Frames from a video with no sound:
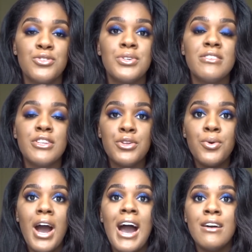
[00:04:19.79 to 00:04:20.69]
So even
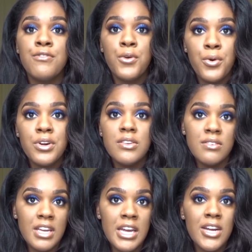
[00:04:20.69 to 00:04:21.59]
though I have coarse
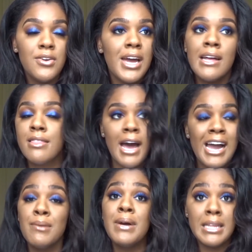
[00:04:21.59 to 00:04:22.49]
hair and
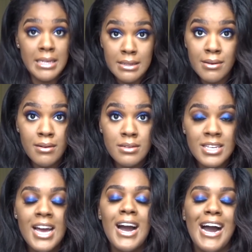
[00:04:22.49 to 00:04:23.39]
I'm an adult,